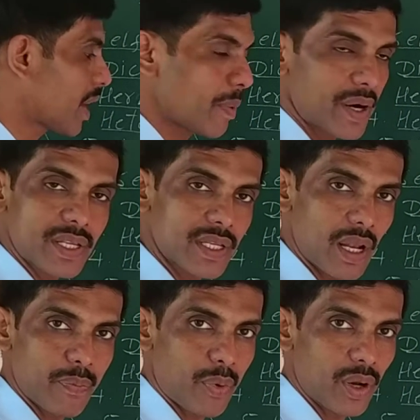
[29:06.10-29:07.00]

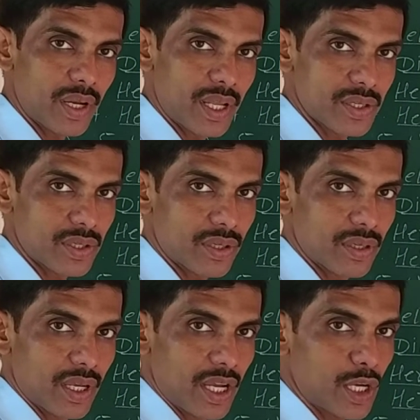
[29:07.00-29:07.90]
self-pollination.
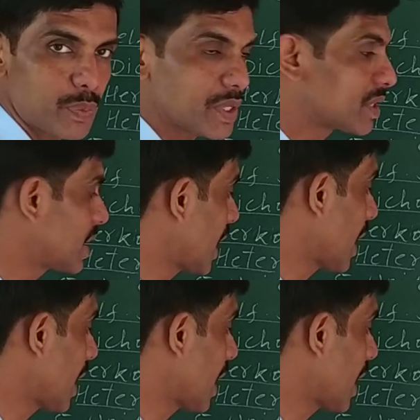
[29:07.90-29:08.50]
It means they have to